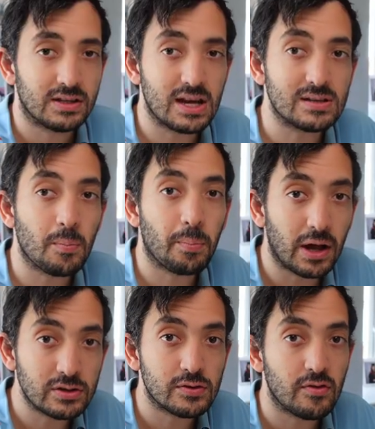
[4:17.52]
There's a
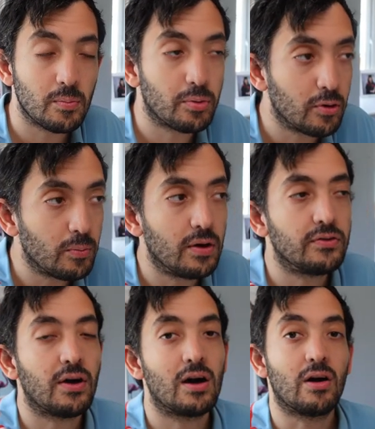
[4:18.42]
bunch of
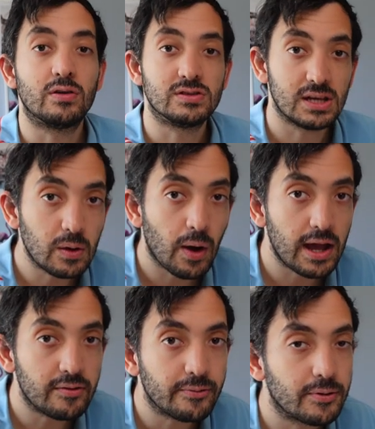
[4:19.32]
improvements around
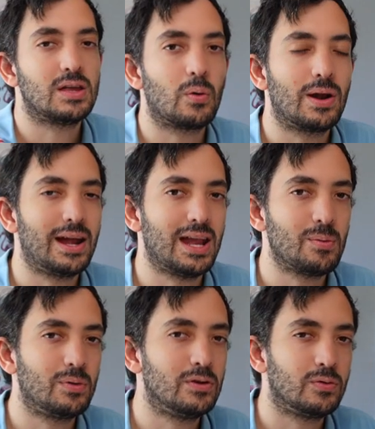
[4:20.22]
Z-Wave that will
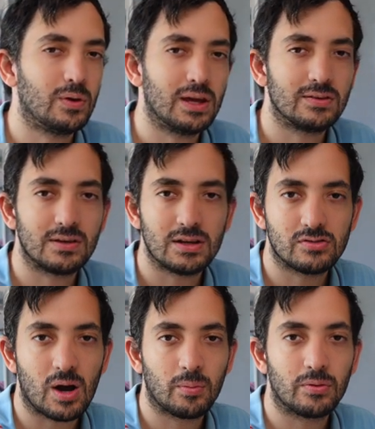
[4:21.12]
enable you to easily
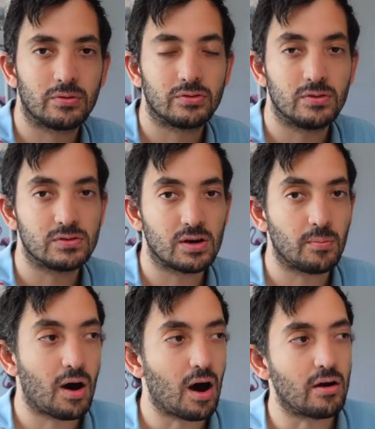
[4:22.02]
troubleshoot
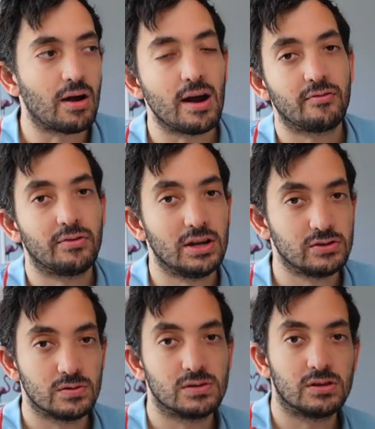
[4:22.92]
some RF
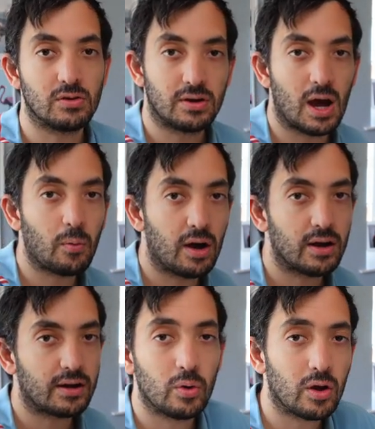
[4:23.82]
issues in your
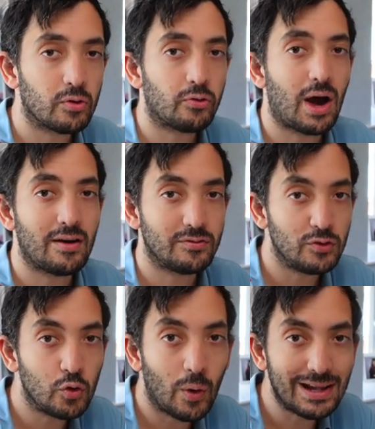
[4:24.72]
network. We also have
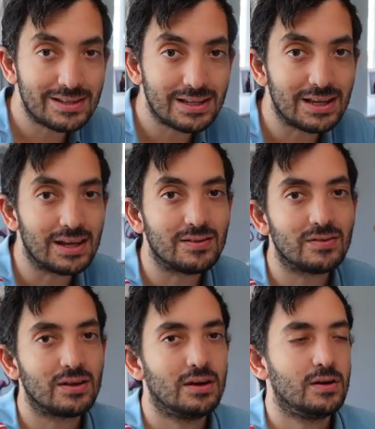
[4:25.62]
new
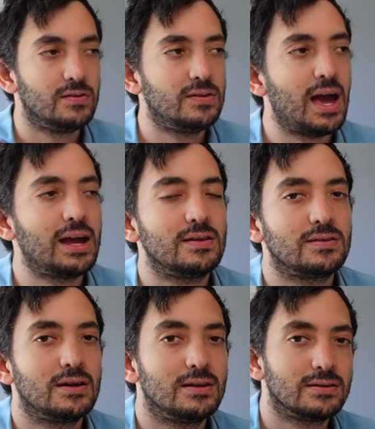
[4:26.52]
entities,
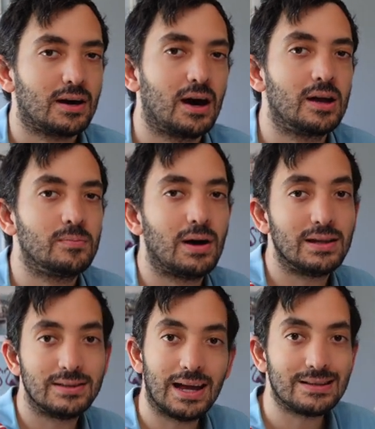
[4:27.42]
dates, time
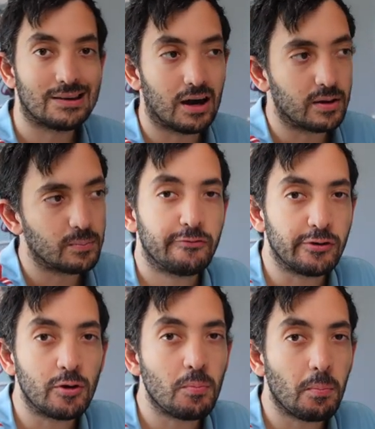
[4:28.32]
and date time.
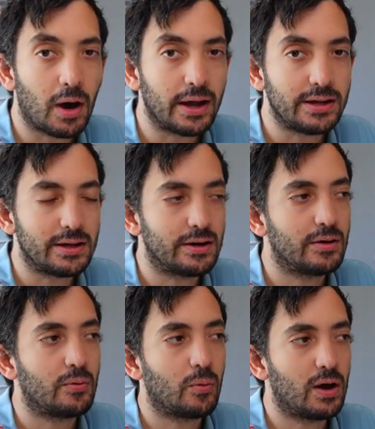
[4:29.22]
Few
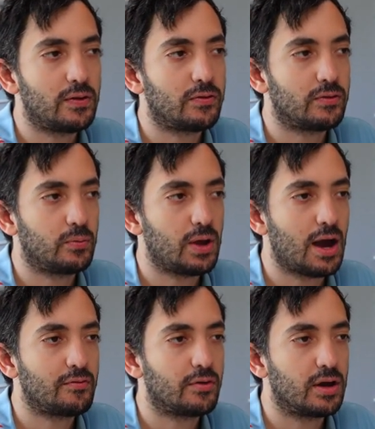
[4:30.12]
minor ones, we
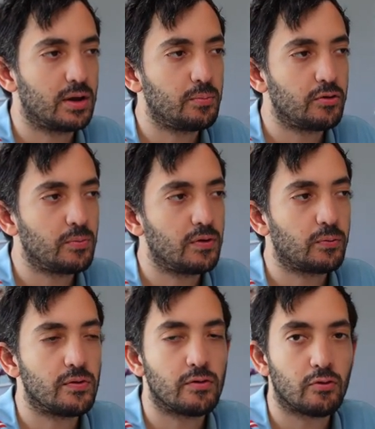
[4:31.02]
have uh,
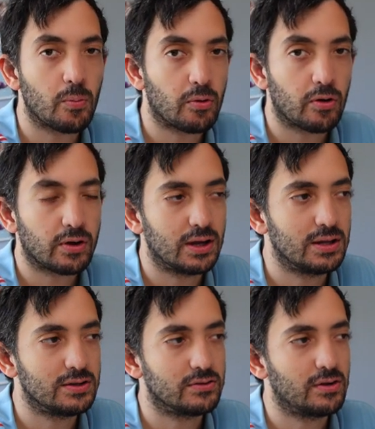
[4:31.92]
improvements with the Roborock
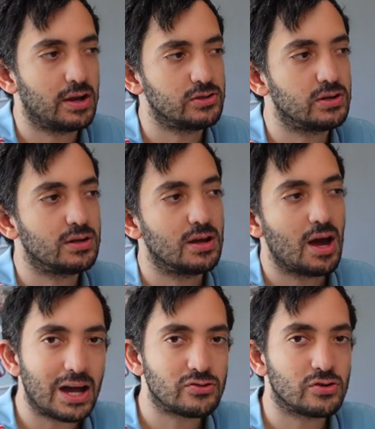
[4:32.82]
integration.
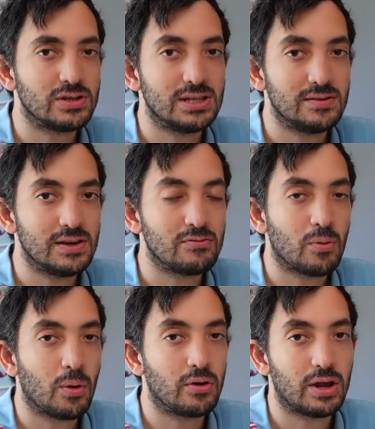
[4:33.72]
Android TV
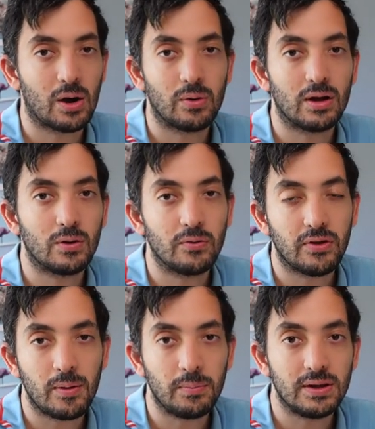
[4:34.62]
remote now includes
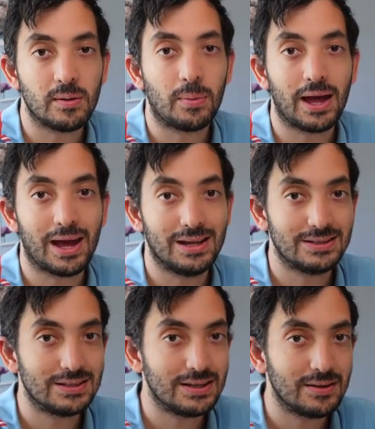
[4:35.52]
a media player
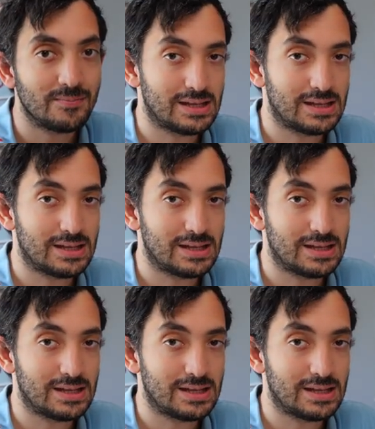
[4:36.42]
entity.